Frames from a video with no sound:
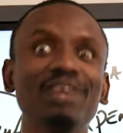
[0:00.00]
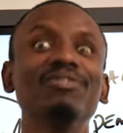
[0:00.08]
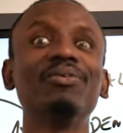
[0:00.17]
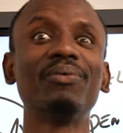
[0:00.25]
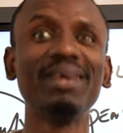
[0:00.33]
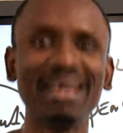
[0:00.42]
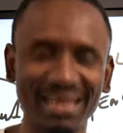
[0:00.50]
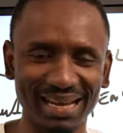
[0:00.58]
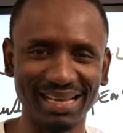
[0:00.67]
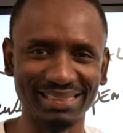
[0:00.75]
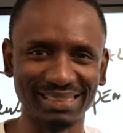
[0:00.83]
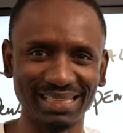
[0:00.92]
even
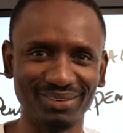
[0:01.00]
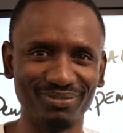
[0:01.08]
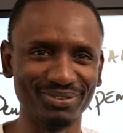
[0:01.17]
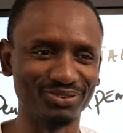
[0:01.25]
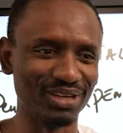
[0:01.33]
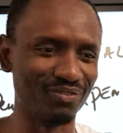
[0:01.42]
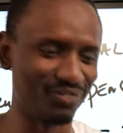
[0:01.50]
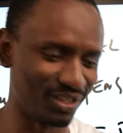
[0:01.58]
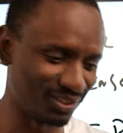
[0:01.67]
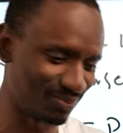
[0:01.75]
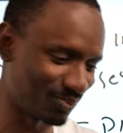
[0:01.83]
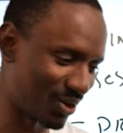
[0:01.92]
realizing it was a joint
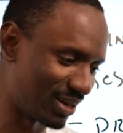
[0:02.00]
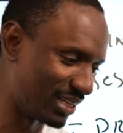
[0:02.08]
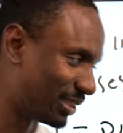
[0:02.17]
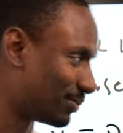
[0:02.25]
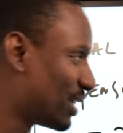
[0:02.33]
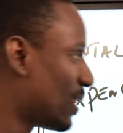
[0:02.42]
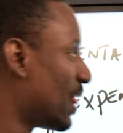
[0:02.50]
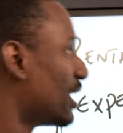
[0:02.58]
venture partnership.